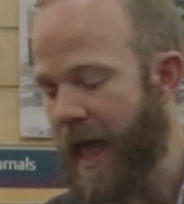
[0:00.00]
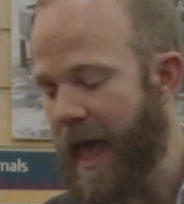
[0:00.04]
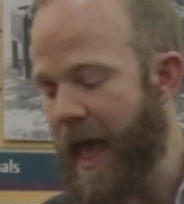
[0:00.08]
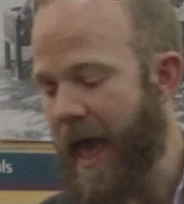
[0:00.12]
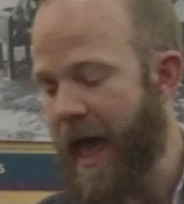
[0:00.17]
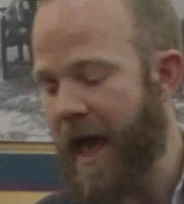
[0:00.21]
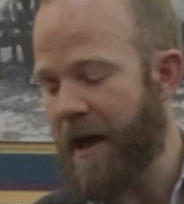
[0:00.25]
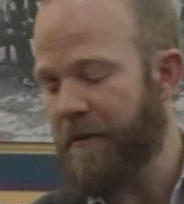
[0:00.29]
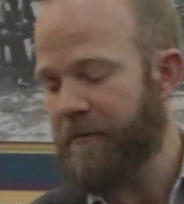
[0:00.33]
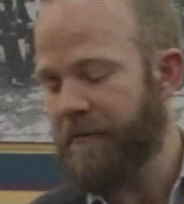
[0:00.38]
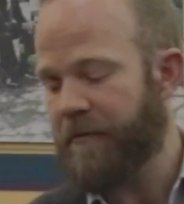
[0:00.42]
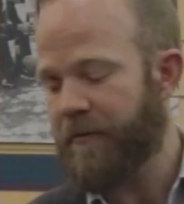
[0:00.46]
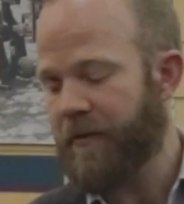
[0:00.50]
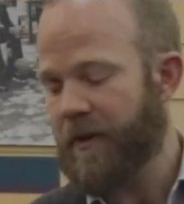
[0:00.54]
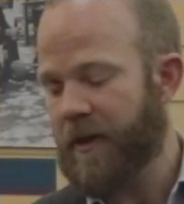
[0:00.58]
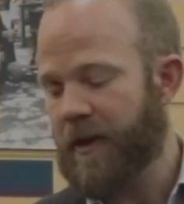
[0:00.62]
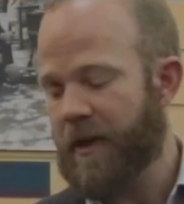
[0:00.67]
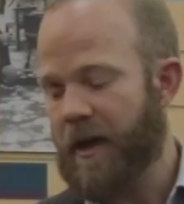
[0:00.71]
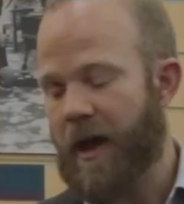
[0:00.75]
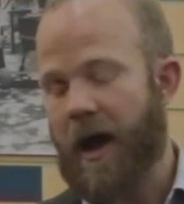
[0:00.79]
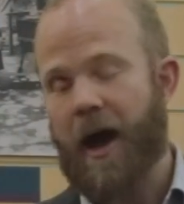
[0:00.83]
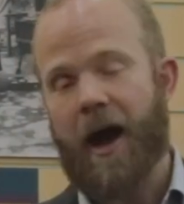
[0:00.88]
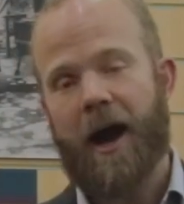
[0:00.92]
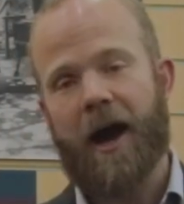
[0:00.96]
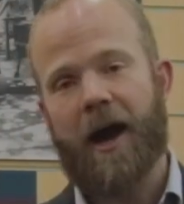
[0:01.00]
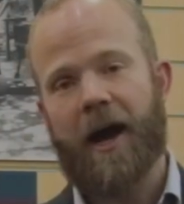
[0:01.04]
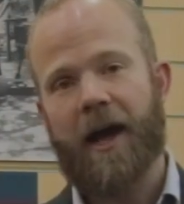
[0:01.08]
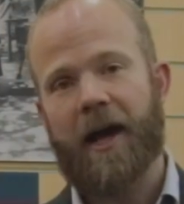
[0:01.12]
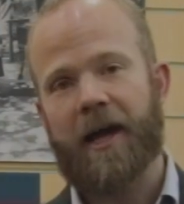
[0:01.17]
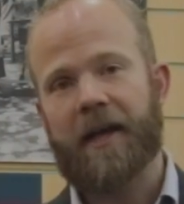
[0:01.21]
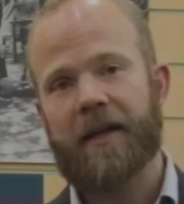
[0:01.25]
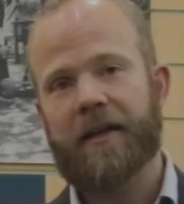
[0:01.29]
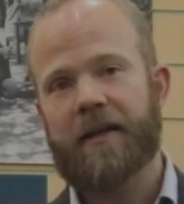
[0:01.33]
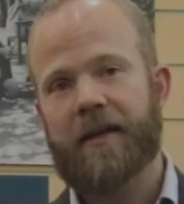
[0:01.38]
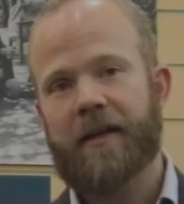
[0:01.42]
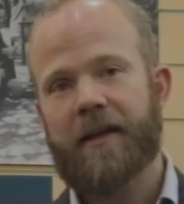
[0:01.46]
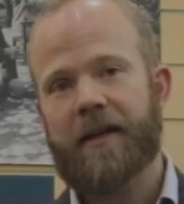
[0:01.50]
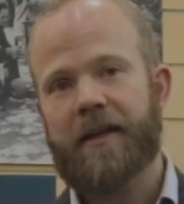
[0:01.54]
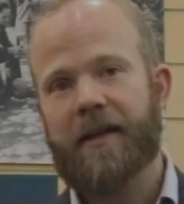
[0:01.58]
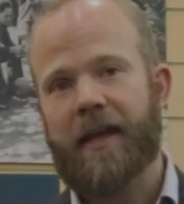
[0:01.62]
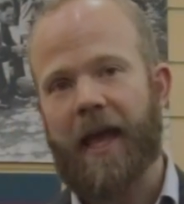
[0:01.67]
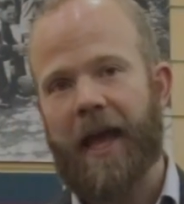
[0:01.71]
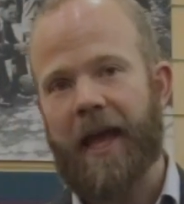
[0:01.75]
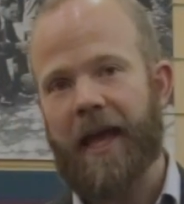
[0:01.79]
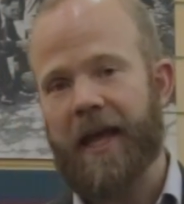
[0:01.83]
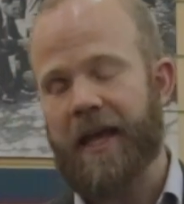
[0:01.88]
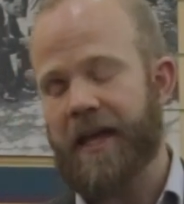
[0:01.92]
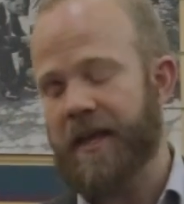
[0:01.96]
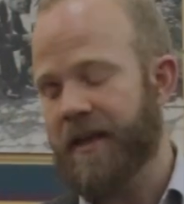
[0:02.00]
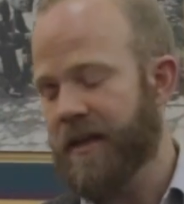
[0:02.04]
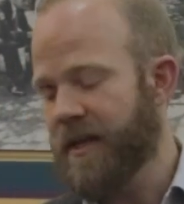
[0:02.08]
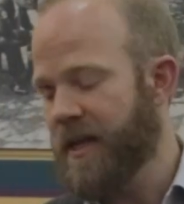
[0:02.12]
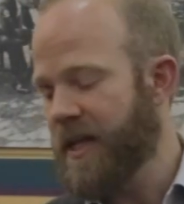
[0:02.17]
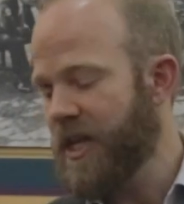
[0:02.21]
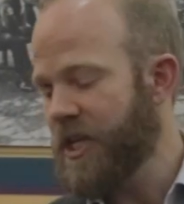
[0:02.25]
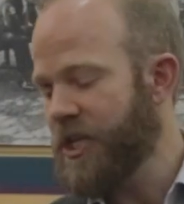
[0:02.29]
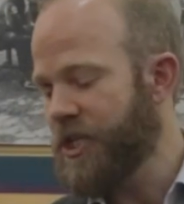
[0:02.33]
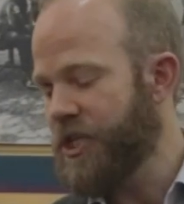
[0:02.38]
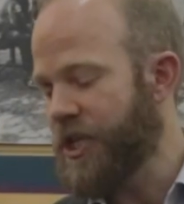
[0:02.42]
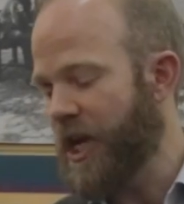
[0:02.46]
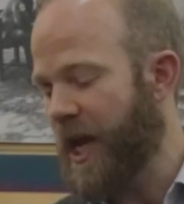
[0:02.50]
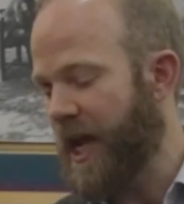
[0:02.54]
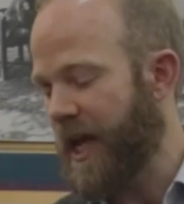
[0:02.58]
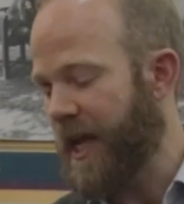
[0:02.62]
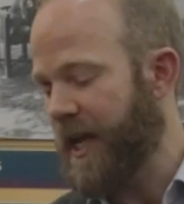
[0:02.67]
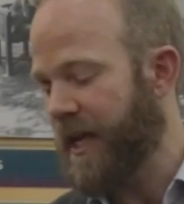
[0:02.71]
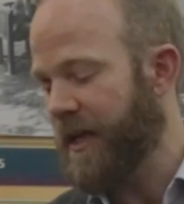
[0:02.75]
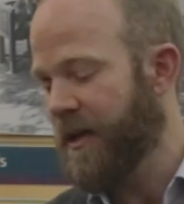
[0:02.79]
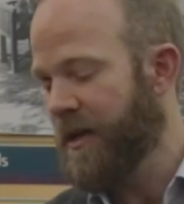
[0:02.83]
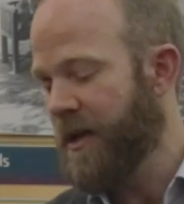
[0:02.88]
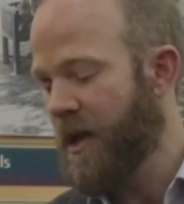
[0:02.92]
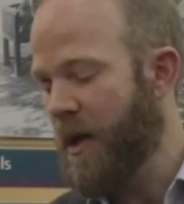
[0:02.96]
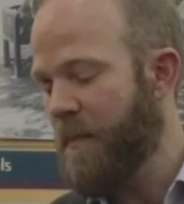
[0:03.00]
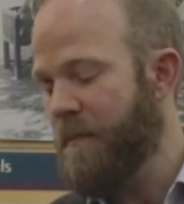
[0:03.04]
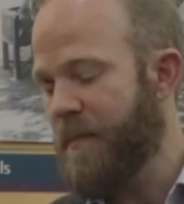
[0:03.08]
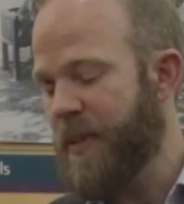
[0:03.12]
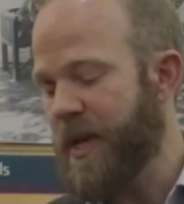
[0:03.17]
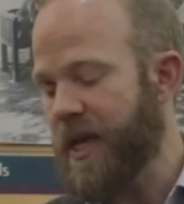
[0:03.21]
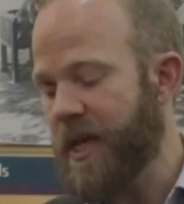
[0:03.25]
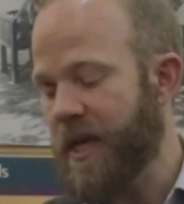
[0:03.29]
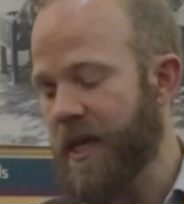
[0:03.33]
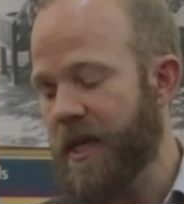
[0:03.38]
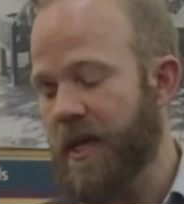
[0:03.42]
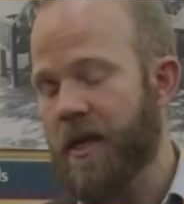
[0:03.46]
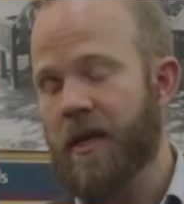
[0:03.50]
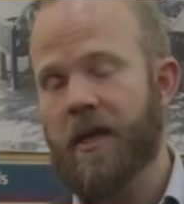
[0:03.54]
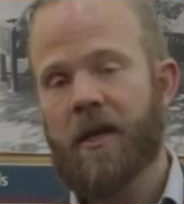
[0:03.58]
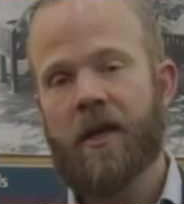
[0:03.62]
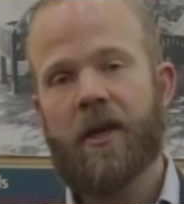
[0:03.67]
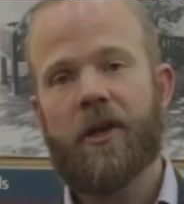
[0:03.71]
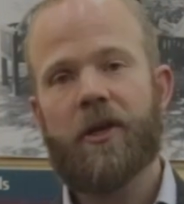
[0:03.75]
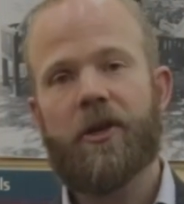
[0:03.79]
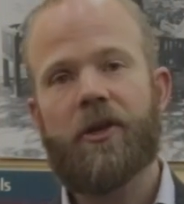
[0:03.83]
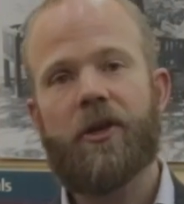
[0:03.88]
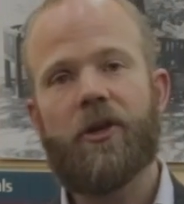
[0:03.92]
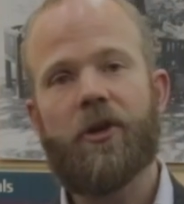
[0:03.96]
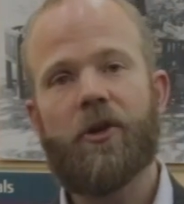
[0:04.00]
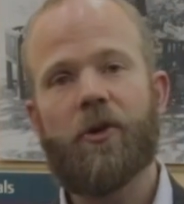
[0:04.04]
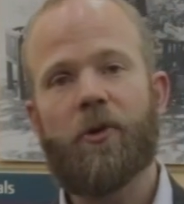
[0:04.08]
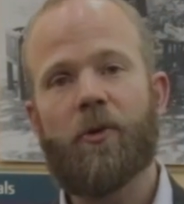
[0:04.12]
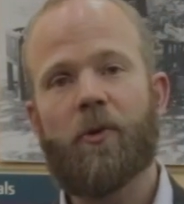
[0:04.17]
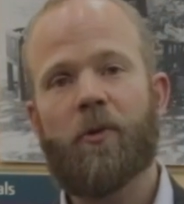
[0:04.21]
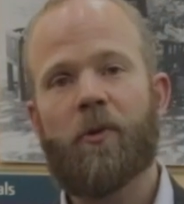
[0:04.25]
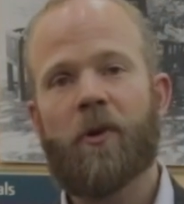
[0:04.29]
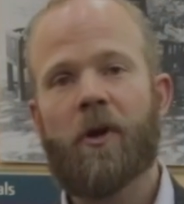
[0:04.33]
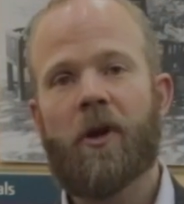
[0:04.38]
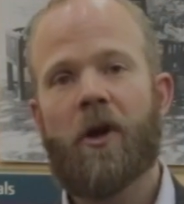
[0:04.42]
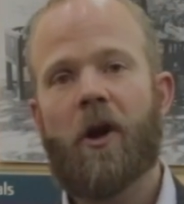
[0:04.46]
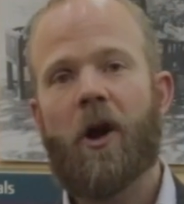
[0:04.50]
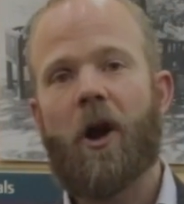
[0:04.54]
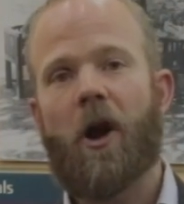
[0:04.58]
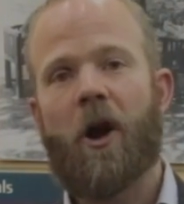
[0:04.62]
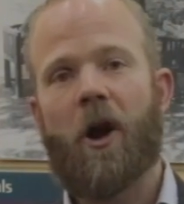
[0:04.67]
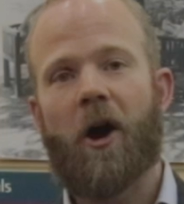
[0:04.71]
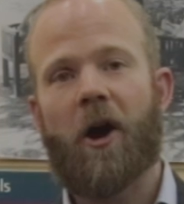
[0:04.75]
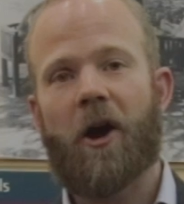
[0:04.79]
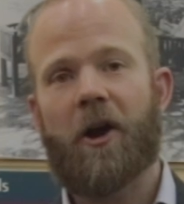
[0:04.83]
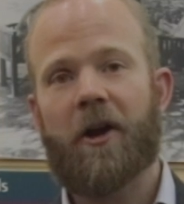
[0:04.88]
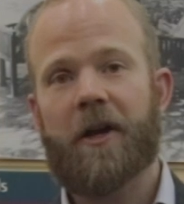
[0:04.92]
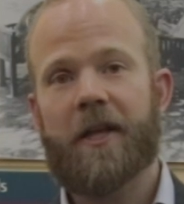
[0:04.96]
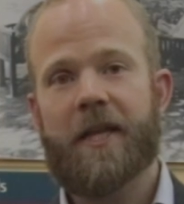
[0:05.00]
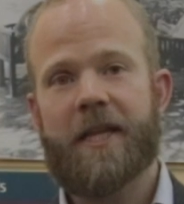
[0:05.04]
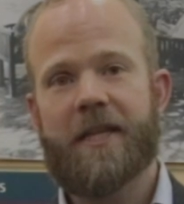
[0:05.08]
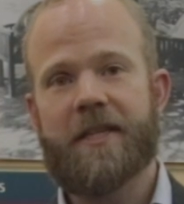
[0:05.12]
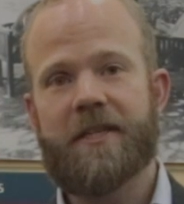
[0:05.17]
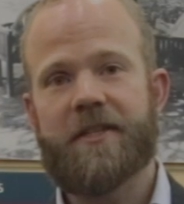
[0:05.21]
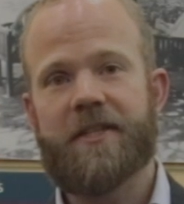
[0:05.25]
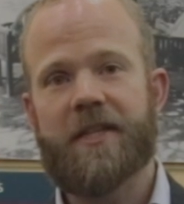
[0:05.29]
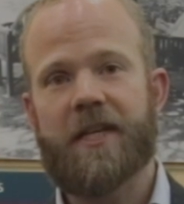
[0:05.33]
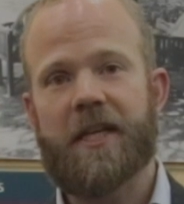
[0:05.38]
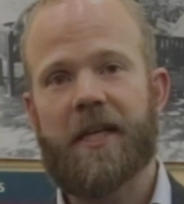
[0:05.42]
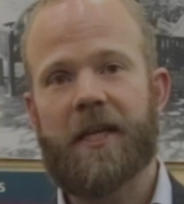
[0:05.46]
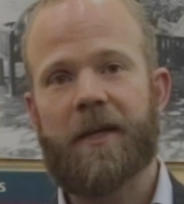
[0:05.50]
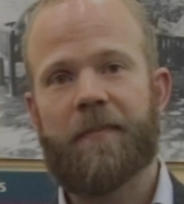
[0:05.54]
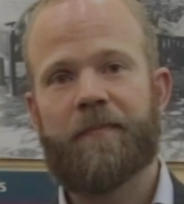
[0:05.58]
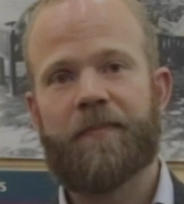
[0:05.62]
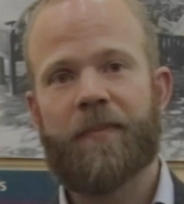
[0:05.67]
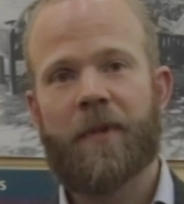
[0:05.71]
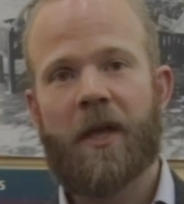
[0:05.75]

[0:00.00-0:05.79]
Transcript: F, I, K, J, P, Q, R, and Z.